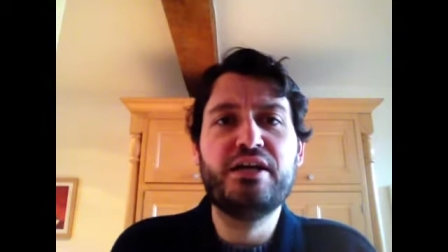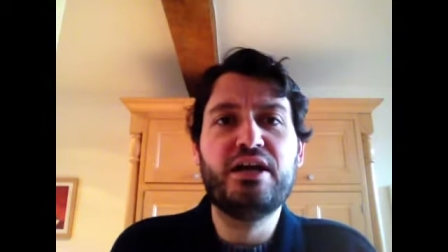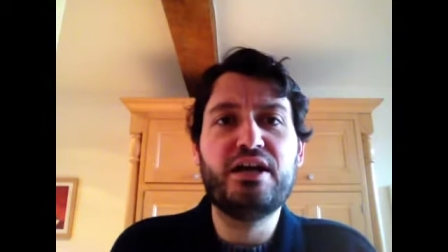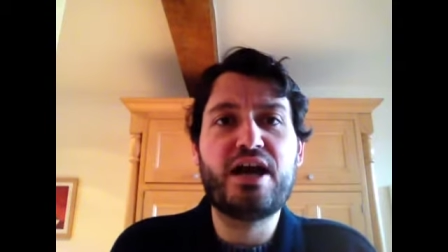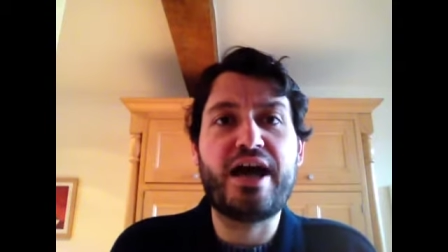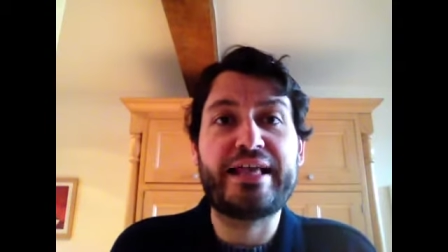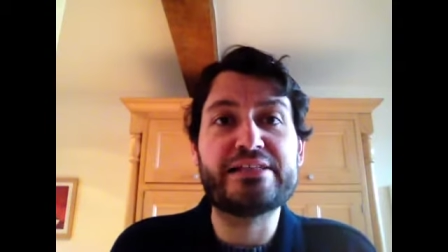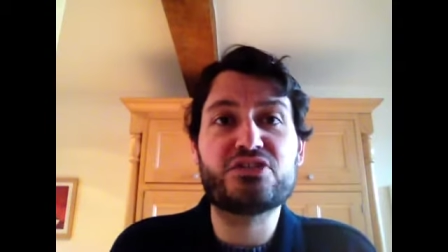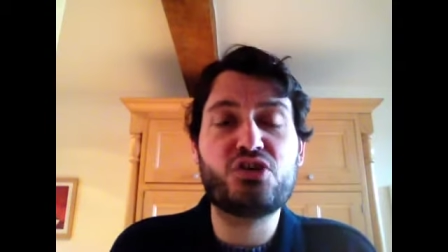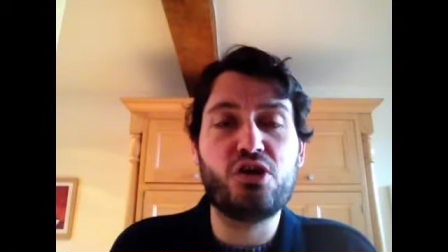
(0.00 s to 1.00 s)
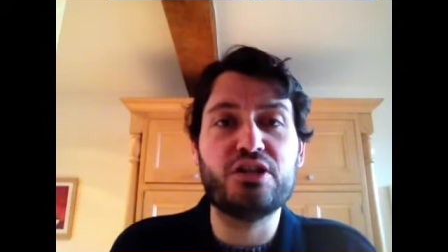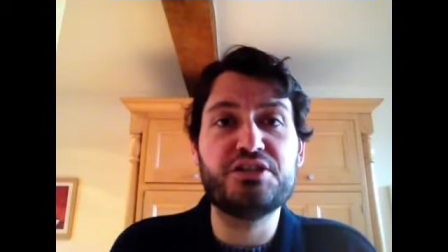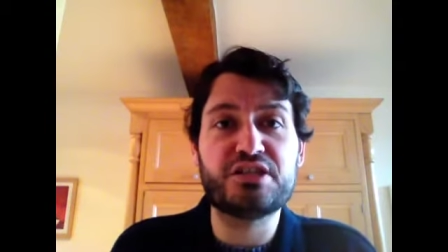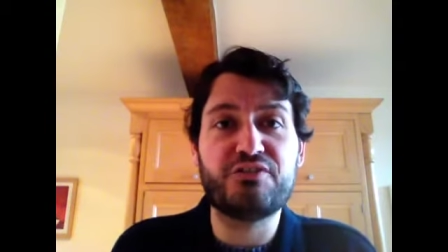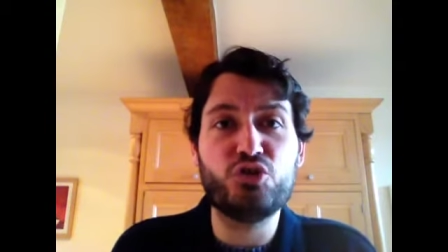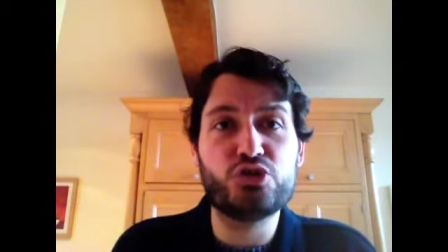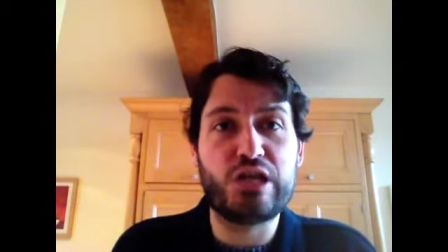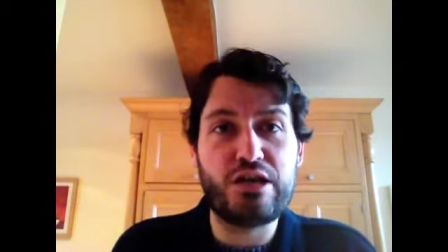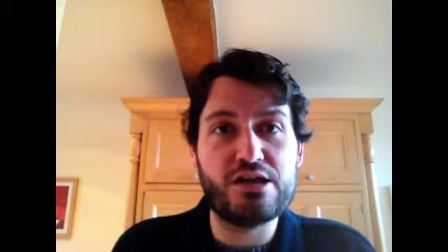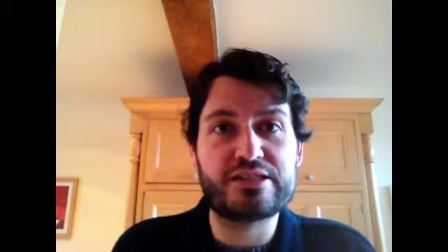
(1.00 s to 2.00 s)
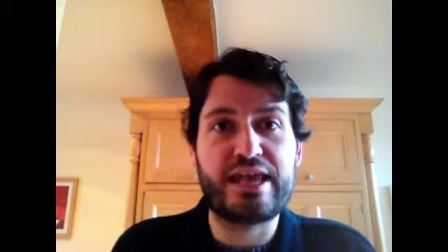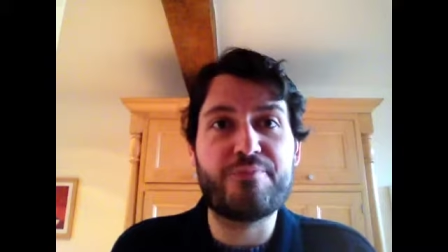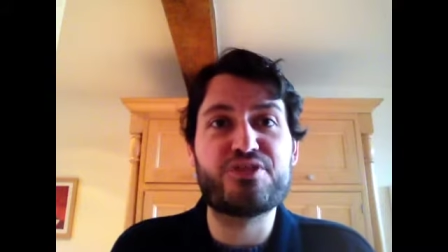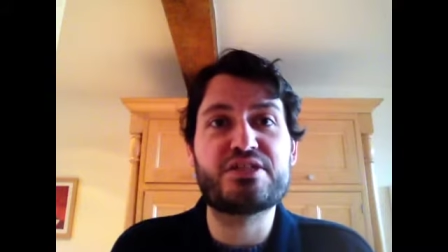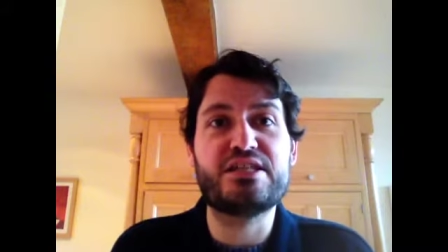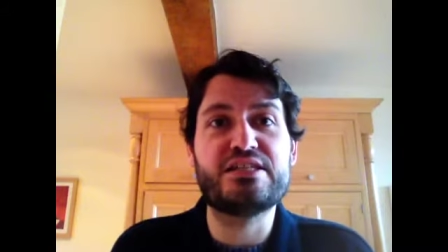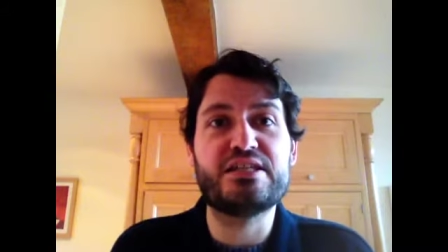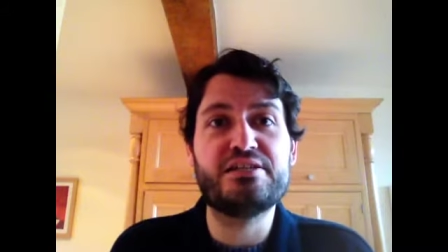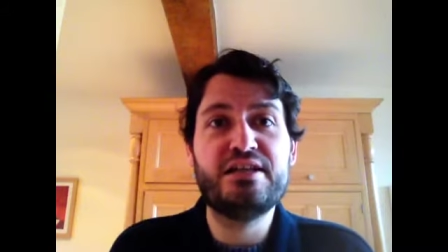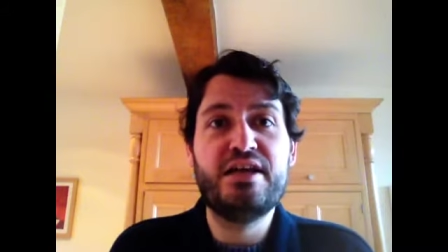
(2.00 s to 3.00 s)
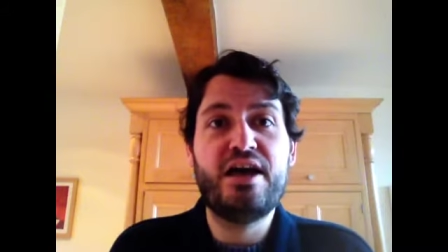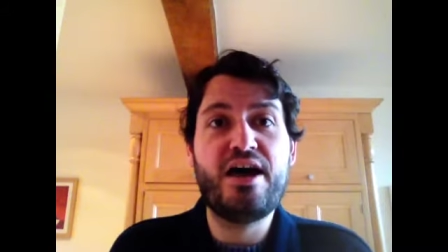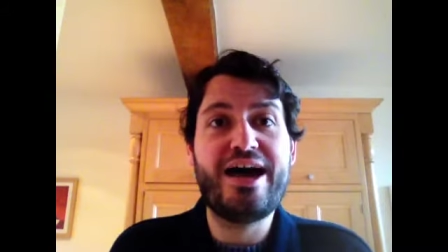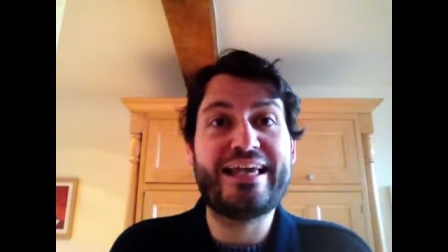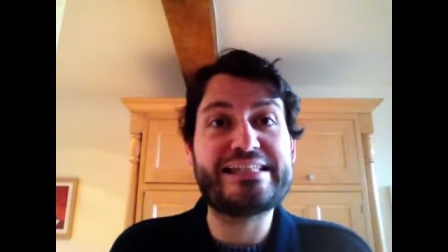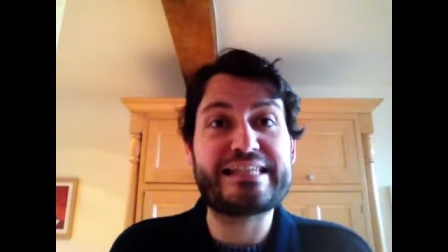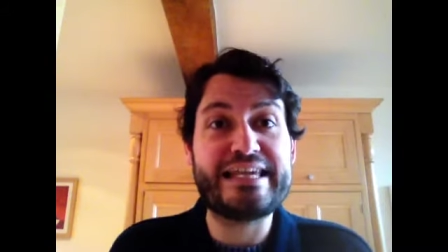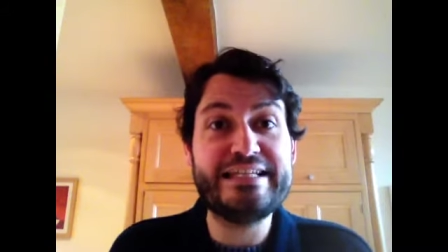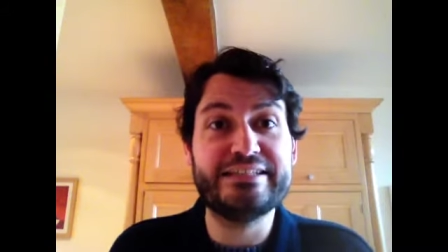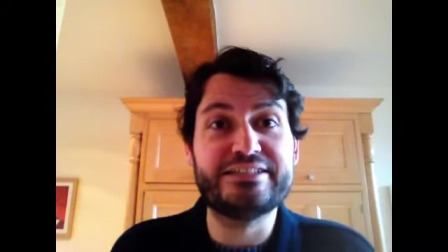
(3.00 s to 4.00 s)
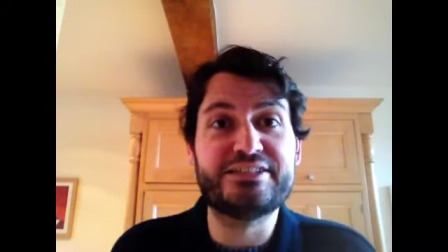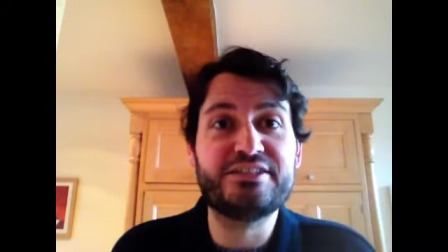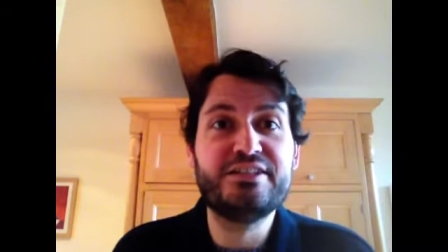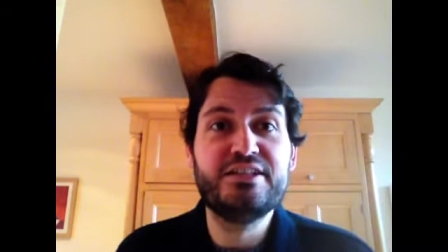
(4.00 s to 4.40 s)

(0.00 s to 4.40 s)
uh, against Scotland and of course the last game of the season uh, against England.